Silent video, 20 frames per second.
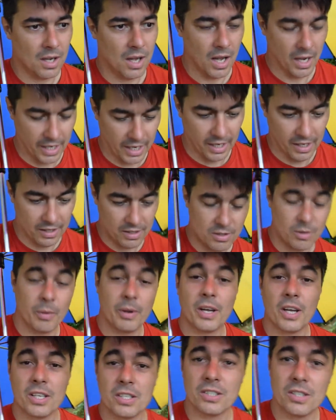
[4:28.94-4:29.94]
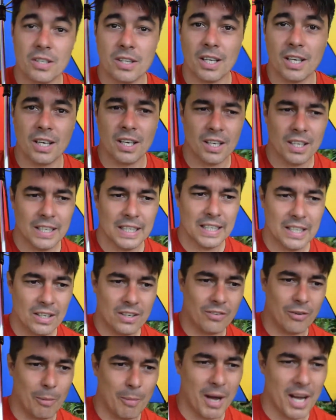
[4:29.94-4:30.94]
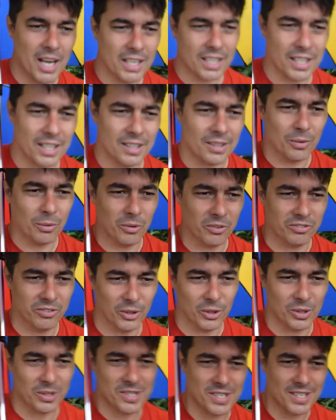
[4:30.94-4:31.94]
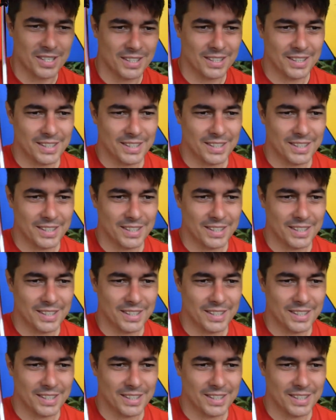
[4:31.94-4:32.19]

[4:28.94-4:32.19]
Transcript: Okay, so we're going to the Ramada Falls.